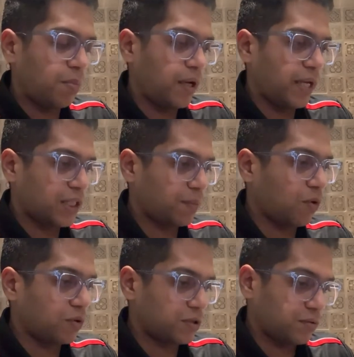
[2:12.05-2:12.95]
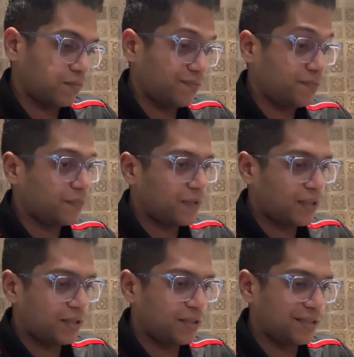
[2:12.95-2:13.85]
bloody explodes.
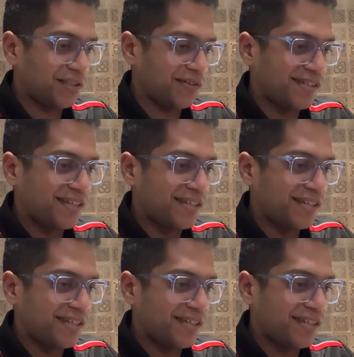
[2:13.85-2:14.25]
So,